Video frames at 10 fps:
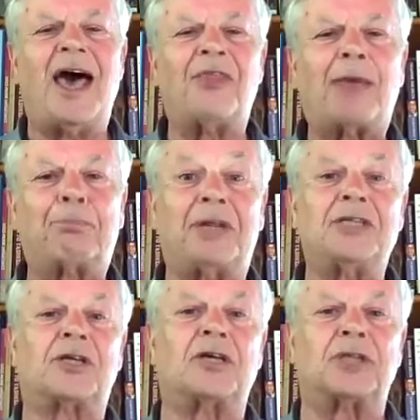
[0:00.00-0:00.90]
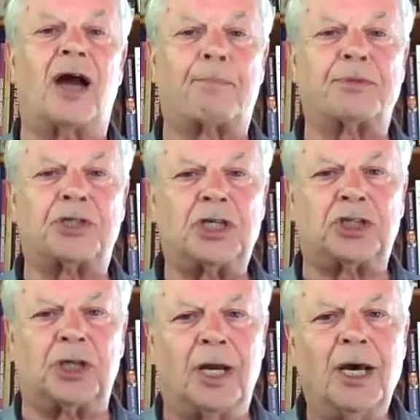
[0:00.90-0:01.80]
And that placed us in
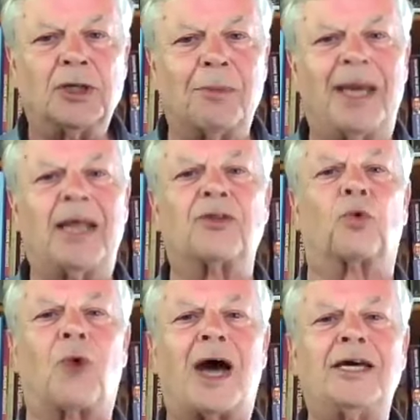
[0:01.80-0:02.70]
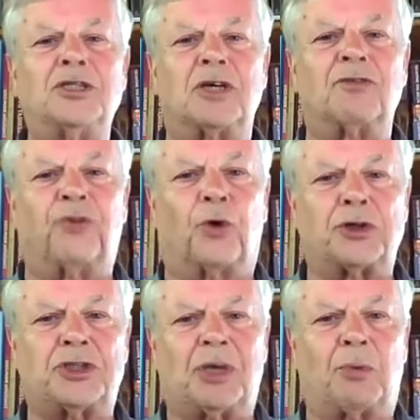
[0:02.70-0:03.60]
opposition to many of the rising
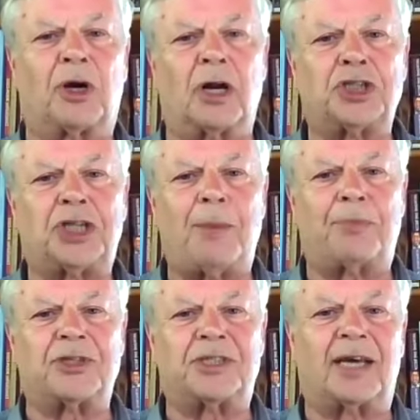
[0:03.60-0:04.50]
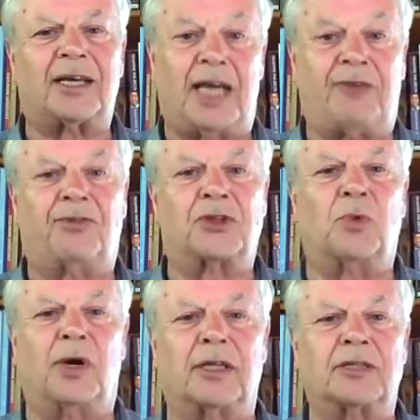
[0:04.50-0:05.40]
forces that were going to shape the second half of the
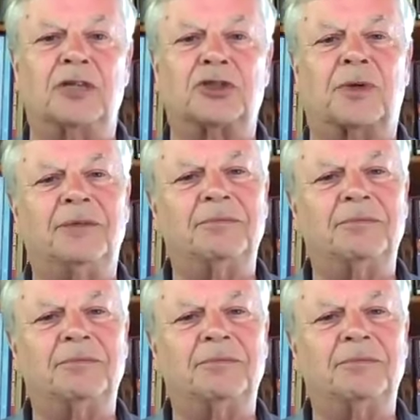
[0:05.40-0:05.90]
20th century.